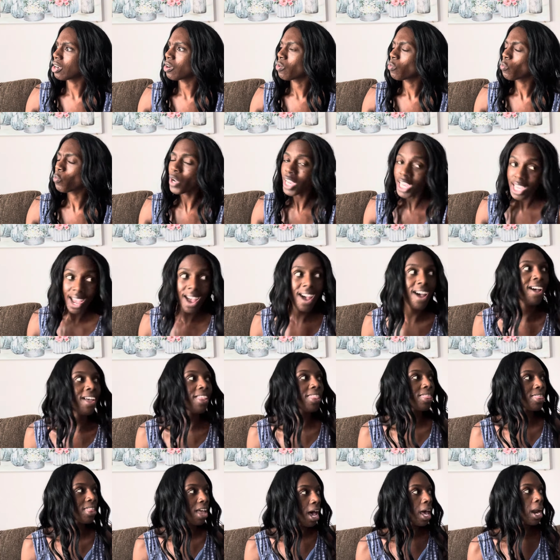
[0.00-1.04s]
We got a
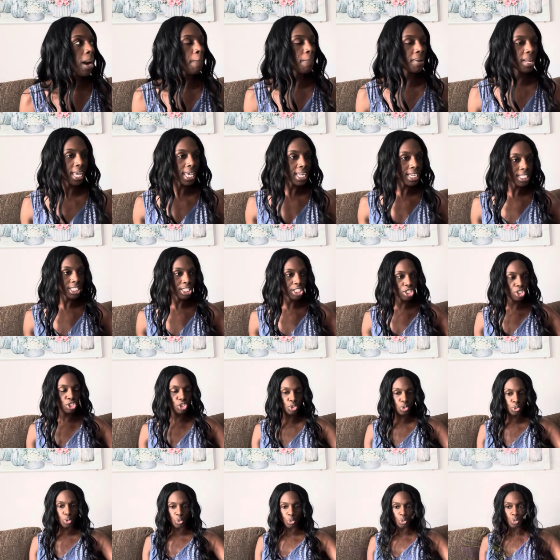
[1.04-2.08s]
lot of planning to
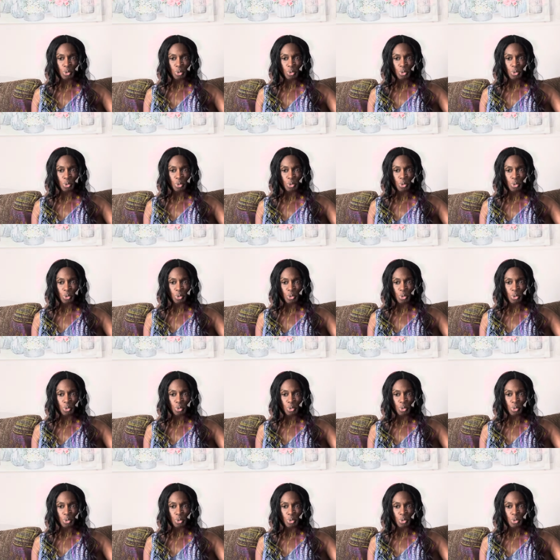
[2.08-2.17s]
do.